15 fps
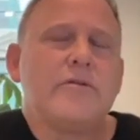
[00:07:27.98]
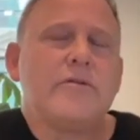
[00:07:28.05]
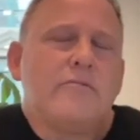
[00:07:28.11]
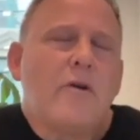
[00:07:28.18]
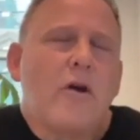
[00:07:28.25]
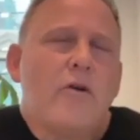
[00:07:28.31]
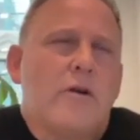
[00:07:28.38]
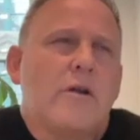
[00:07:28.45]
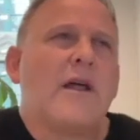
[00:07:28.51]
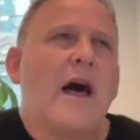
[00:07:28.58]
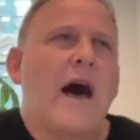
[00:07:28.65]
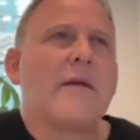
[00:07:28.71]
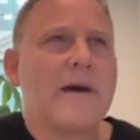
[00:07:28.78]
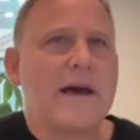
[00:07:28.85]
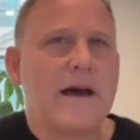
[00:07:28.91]
wrote a
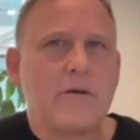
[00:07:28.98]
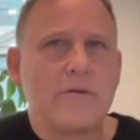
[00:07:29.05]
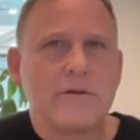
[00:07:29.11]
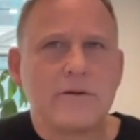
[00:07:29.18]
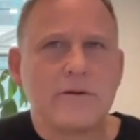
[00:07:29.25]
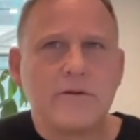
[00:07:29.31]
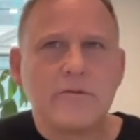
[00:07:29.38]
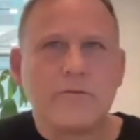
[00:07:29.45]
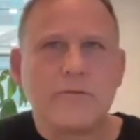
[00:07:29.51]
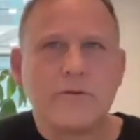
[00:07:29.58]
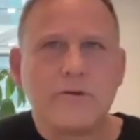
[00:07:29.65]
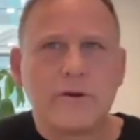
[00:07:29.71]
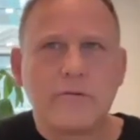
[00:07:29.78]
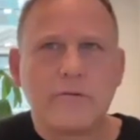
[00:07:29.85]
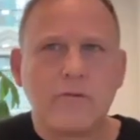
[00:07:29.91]
lot about
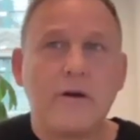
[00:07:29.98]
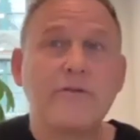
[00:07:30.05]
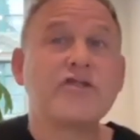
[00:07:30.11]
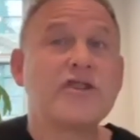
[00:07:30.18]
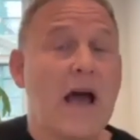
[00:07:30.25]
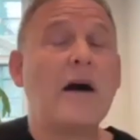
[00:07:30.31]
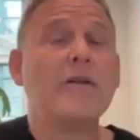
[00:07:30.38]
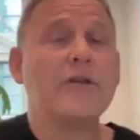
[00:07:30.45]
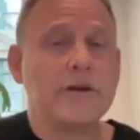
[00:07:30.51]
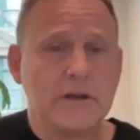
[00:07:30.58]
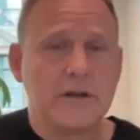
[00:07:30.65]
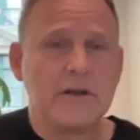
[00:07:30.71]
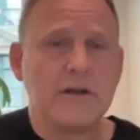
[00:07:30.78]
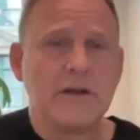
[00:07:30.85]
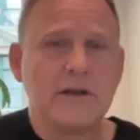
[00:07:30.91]
your rough
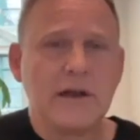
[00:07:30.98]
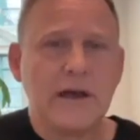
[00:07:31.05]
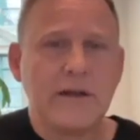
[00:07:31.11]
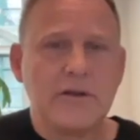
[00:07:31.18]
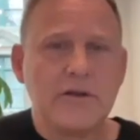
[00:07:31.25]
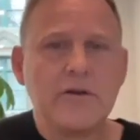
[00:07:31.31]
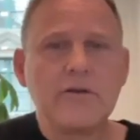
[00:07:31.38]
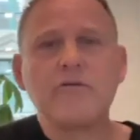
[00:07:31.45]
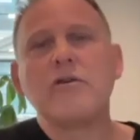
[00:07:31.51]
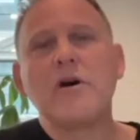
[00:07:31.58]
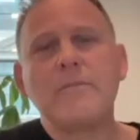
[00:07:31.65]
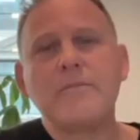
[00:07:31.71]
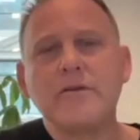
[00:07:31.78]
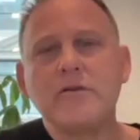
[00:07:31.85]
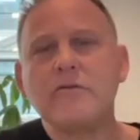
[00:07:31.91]
childhood, and you grew
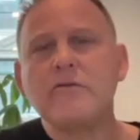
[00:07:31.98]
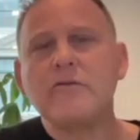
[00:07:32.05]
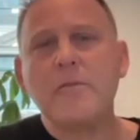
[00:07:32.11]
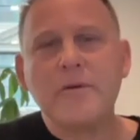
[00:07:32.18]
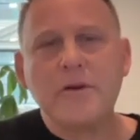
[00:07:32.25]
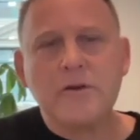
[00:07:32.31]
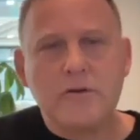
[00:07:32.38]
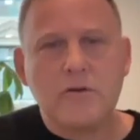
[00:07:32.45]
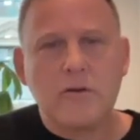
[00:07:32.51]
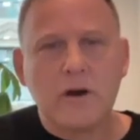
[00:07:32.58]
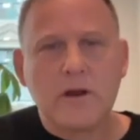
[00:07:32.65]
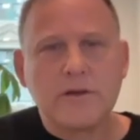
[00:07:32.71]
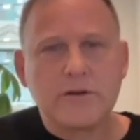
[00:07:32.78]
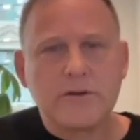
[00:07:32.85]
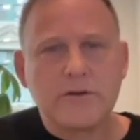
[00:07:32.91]
up in New
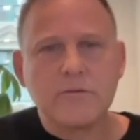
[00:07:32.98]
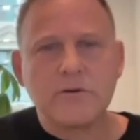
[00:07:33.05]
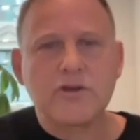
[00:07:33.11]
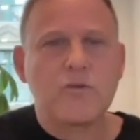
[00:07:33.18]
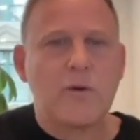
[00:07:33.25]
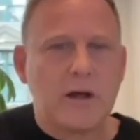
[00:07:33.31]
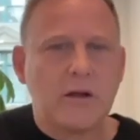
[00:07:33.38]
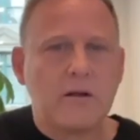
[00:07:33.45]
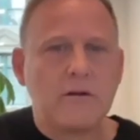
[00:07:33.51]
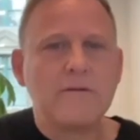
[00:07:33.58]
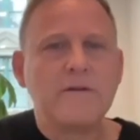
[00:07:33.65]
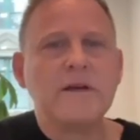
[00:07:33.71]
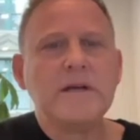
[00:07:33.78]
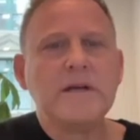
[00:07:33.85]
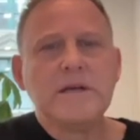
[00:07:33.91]
York until you were
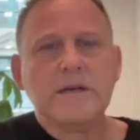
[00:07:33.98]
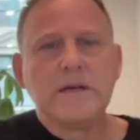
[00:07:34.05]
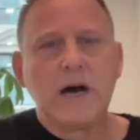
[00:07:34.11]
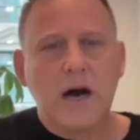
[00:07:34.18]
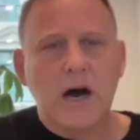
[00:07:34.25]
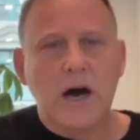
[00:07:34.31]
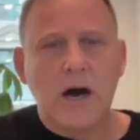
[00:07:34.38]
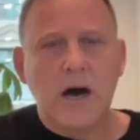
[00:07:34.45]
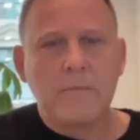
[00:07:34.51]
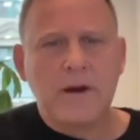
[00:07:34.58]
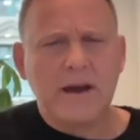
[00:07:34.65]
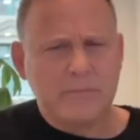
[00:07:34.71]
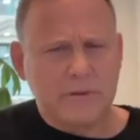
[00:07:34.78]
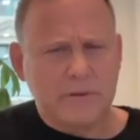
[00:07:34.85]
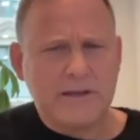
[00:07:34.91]
12,
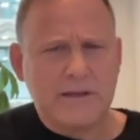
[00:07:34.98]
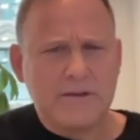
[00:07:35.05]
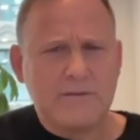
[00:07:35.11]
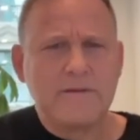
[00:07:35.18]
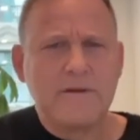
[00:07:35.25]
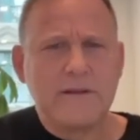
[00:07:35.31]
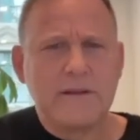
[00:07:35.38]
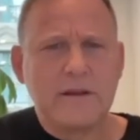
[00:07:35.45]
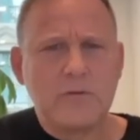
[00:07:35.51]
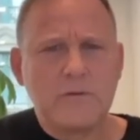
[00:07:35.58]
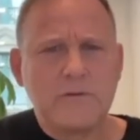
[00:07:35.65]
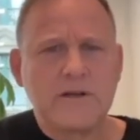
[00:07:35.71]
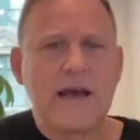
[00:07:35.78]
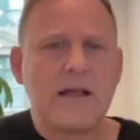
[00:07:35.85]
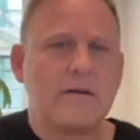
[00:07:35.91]
I believe, and then
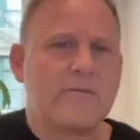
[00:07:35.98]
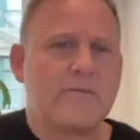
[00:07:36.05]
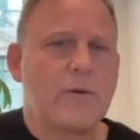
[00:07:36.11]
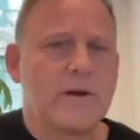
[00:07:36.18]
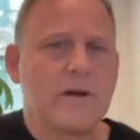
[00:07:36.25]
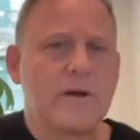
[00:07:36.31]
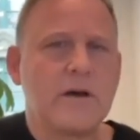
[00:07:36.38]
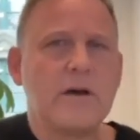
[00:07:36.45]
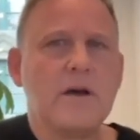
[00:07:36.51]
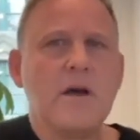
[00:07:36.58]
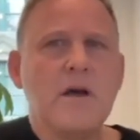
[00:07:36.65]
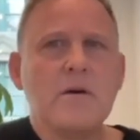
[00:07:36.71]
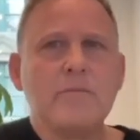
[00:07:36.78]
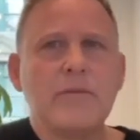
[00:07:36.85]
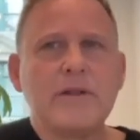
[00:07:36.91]
moved to California.
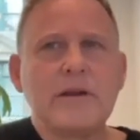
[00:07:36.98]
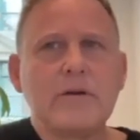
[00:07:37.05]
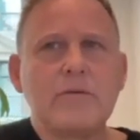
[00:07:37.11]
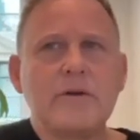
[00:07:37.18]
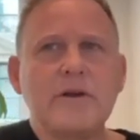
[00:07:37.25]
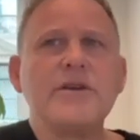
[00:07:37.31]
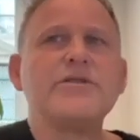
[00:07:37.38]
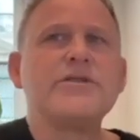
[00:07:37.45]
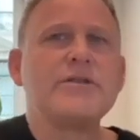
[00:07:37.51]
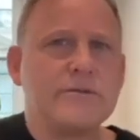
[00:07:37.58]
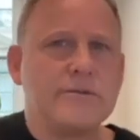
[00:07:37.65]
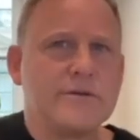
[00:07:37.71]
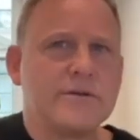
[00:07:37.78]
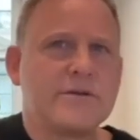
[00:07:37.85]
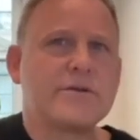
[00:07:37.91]
But there were
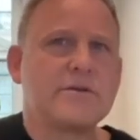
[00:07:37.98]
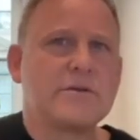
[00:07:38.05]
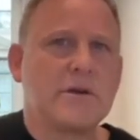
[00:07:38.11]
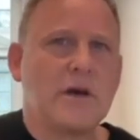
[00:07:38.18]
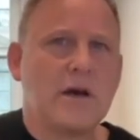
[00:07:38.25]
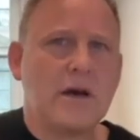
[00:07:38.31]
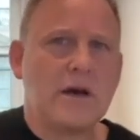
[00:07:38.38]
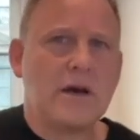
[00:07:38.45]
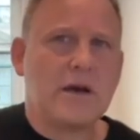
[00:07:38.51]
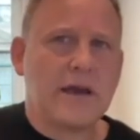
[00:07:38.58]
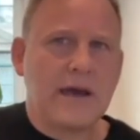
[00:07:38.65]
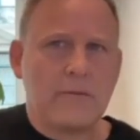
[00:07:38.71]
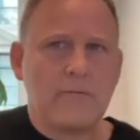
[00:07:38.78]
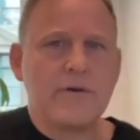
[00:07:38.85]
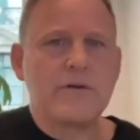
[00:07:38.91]
issues
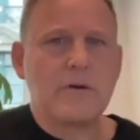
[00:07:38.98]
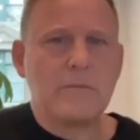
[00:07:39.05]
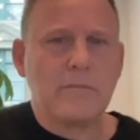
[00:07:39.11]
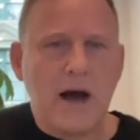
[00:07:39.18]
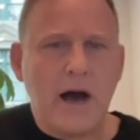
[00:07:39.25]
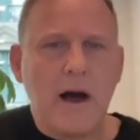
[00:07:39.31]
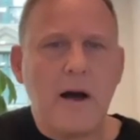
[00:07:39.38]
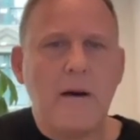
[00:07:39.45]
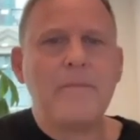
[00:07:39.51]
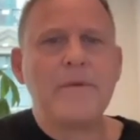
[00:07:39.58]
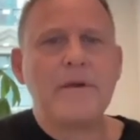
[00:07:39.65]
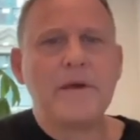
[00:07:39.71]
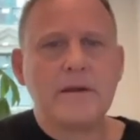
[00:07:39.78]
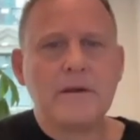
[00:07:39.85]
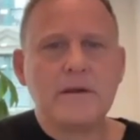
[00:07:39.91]
again with your
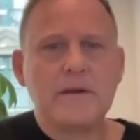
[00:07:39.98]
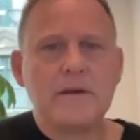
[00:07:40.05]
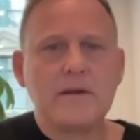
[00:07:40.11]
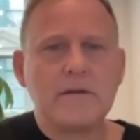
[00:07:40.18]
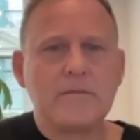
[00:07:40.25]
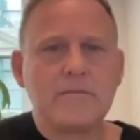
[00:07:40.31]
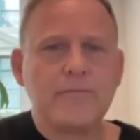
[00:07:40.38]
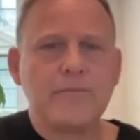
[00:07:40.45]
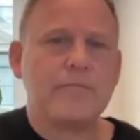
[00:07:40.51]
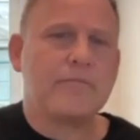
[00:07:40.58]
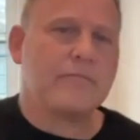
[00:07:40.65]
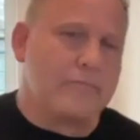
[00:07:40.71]
mom, and